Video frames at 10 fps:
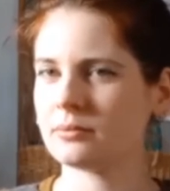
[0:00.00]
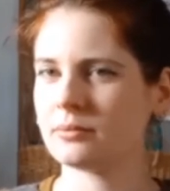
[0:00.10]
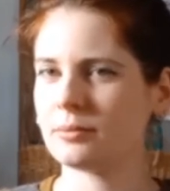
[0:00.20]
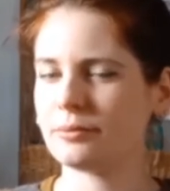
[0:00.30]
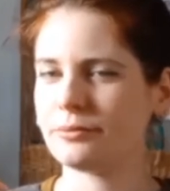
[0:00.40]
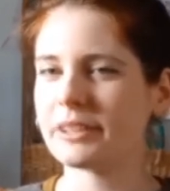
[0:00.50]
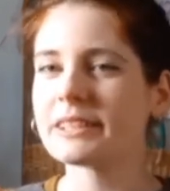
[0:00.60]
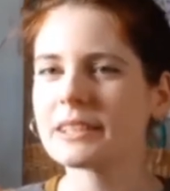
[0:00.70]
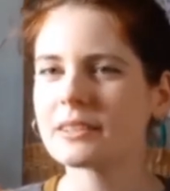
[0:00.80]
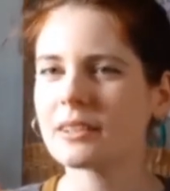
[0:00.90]

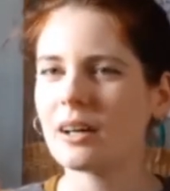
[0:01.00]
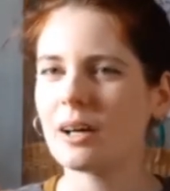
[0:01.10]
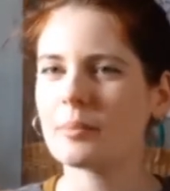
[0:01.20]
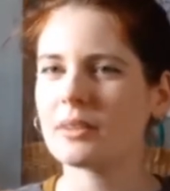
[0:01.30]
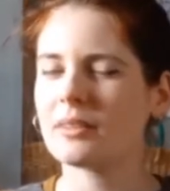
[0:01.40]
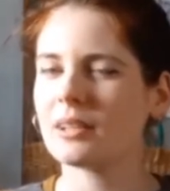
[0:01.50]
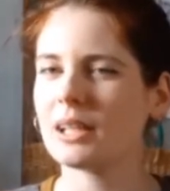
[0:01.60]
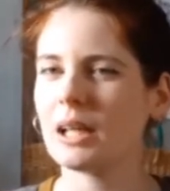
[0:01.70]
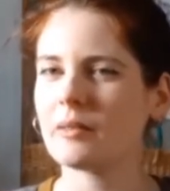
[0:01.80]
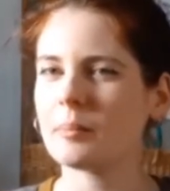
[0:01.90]
fitted garment I
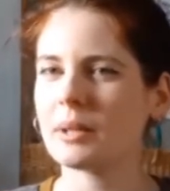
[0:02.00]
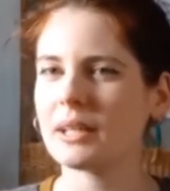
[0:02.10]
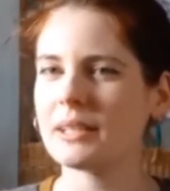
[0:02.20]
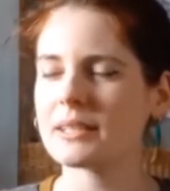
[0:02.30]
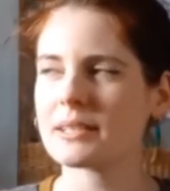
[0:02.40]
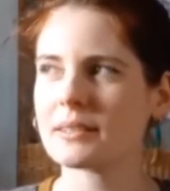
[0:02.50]
ever made.